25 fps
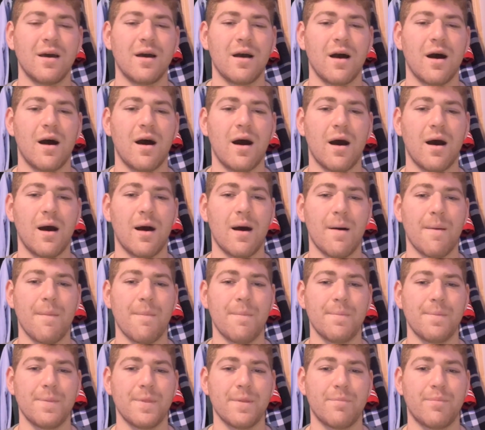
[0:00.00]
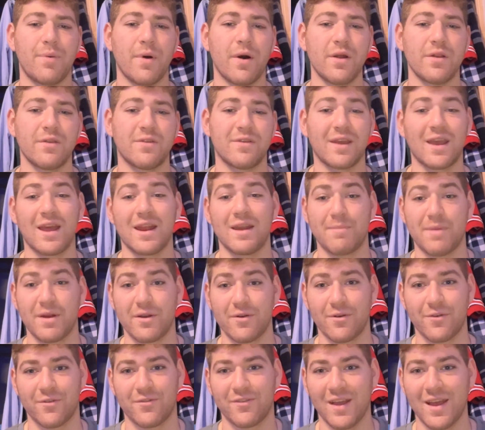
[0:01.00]
But to gain a
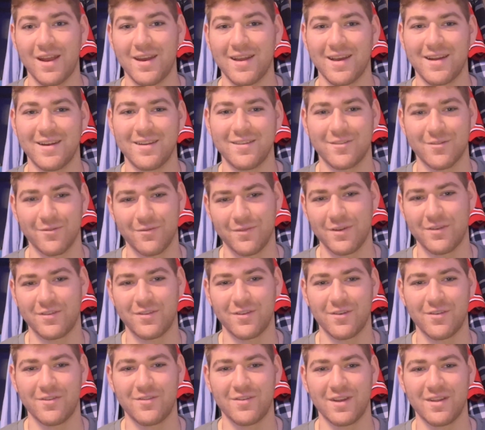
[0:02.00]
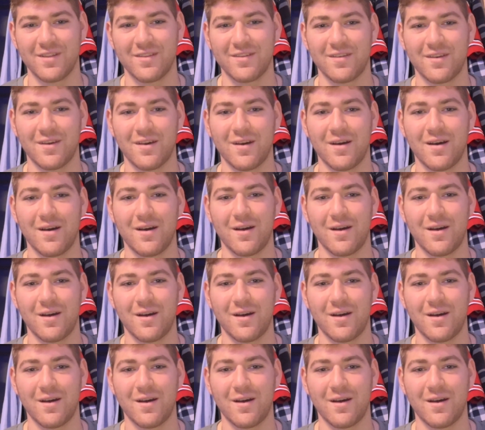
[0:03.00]
better understanding, I did some research into